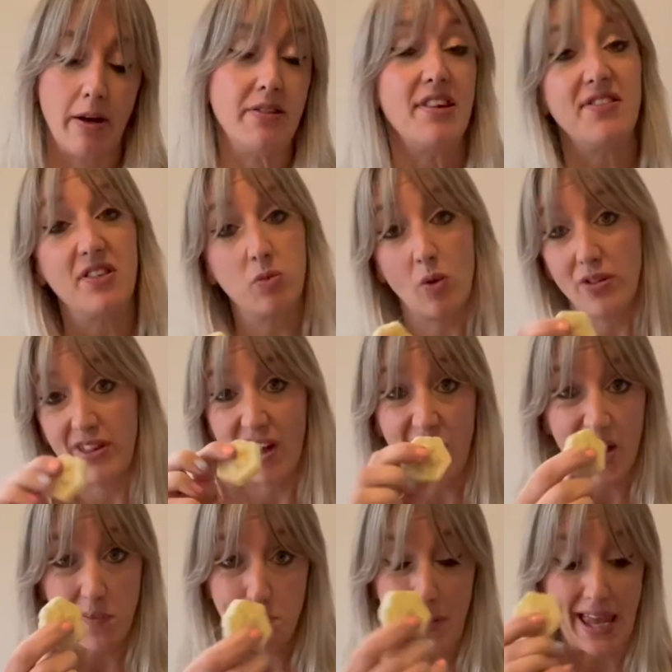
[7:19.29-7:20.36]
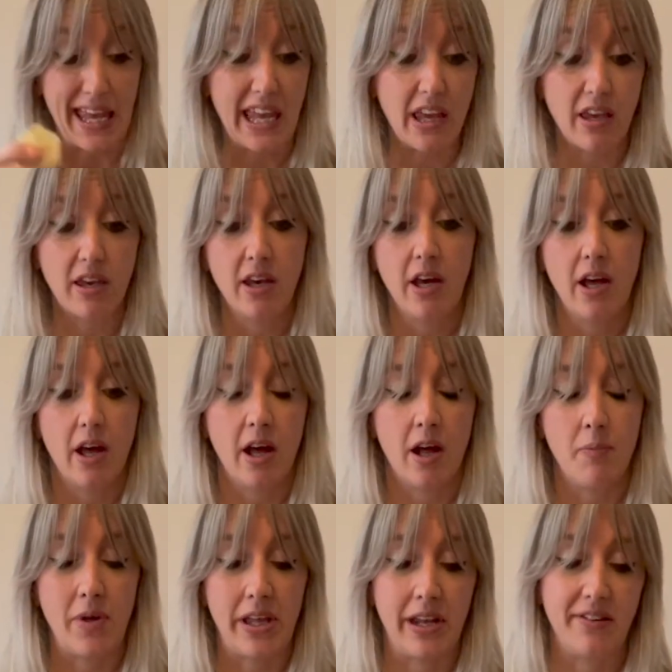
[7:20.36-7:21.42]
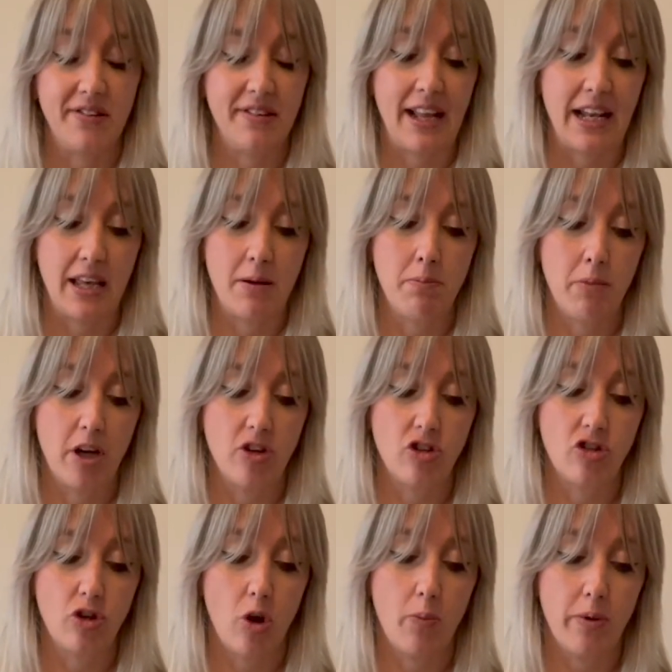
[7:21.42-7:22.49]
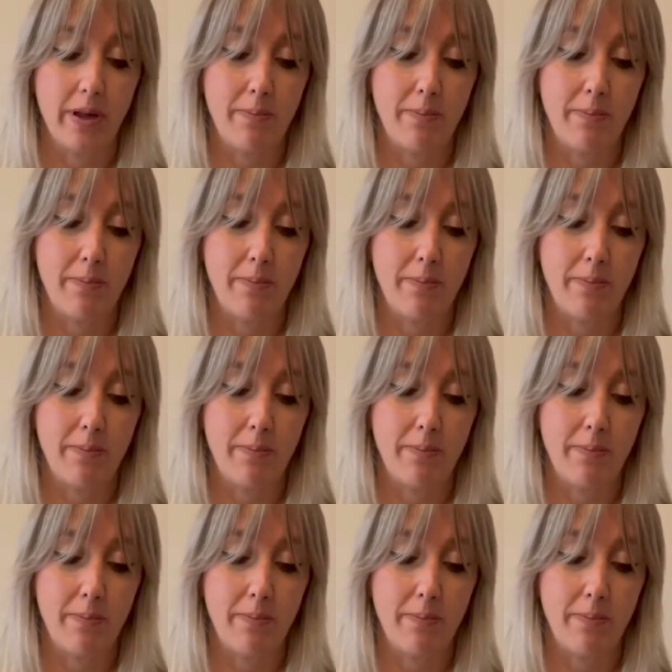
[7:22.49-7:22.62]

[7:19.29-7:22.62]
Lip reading: And this is one that I make and I sell it in my shop,